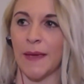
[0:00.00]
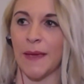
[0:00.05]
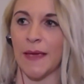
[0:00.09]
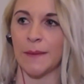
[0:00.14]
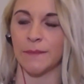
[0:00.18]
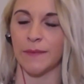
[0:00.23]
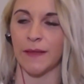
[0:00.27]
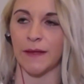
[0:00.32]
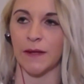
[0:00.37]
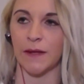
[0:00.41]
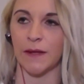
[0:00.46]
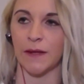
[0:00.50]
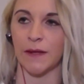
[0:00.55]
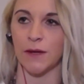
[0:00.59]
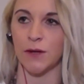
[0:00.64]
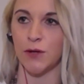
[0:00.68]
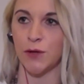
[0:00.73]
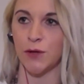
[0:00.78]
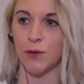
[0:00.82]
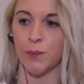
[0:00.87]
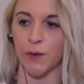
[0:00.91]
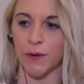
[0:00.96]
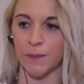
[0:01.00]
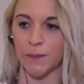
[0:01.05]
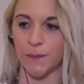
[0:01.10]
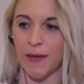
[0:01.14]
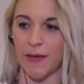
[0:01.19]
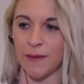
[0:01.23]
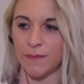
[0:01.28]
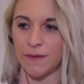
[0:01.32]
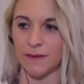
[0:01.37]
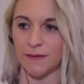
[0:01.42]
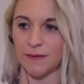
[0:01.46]
like newborn
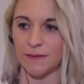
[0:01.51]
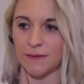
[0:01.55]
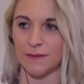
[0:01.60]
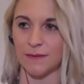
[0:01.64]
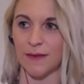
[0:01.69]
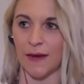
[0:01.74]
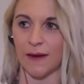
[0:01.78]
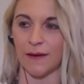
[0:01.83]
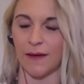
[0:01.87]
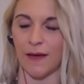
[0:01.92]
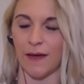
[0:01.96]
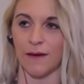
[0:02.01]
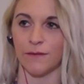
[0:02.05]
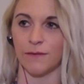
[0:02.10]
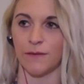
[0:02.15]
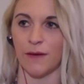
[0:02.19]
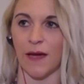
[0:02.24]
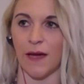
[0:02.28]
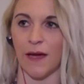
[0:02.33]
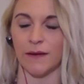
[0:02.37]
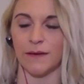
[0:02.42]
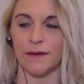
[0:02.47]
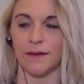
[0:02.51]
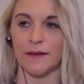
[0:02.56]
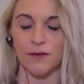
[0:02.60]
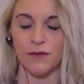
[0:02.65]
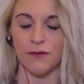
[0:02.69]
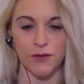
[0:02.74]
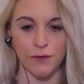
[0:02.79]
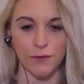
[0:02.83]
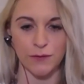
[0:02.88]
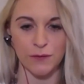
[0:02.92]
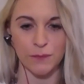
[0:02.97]
babies that have had
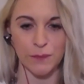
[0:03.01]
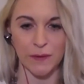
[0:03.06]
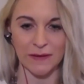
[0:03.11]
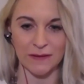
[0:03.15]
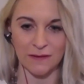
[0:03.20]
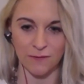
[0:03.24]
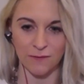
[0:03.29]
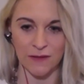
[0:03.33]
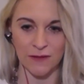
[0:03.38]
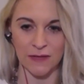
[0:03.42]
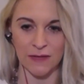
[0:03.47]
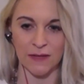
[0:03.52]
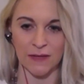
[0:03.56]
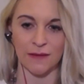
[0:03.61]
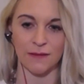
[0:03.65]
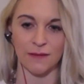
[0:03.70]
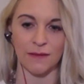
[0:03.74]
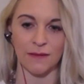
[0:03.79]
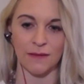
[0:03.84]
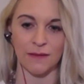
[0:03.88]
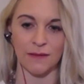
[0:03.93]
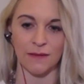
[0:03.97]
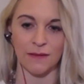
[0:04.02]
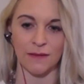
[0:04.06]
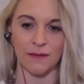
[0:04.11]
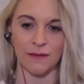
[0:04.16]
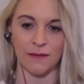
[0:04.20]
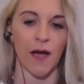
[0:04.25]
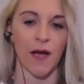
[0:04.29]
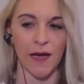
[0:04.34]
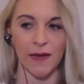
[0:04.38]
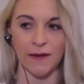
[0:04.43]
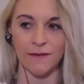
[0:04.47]
issues breastfeeding and they've gone to
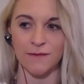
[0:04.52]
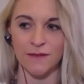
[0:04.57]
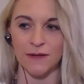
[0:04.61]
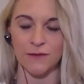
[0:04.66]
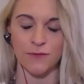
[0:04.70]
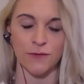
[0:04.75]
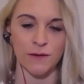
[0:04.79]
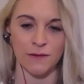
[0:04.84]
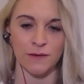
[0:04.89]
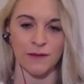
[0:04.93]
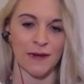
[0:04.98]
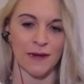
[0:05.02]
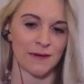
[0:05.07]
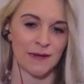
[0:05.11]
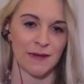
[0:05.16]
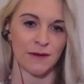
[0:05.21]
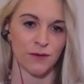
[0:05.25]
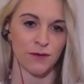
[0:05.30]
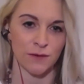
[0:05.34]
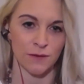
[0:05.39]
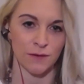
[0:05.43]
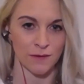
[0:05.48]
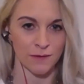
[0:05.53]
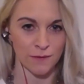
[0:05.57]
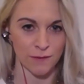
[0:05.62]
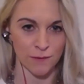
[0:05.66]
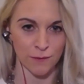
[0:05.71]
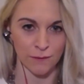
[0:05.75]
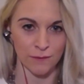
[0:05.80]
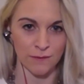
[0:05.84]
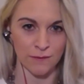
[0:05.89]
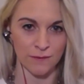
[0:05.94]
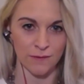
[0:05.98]
five different lactation
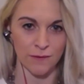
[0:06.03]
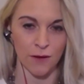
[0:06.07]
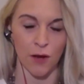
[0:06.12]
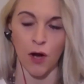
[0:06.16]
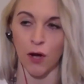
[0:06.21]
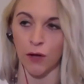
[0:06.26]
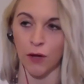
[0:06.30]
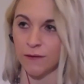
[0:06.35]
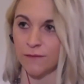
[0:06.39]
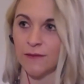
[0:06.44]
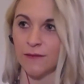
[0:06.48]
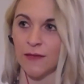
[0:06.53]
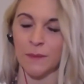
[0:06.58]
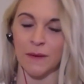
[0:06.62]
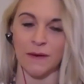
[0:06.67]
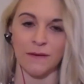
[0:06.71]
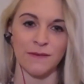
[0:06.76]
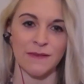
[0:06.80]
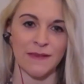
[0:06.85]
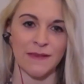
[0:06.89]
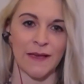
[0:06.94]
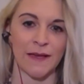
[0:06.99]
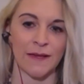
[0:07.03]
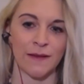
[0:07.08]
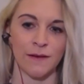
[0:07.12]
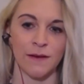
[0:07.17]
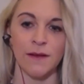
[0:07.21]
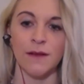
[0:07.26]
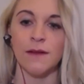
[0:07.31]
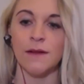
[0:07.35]
consultants all of them have said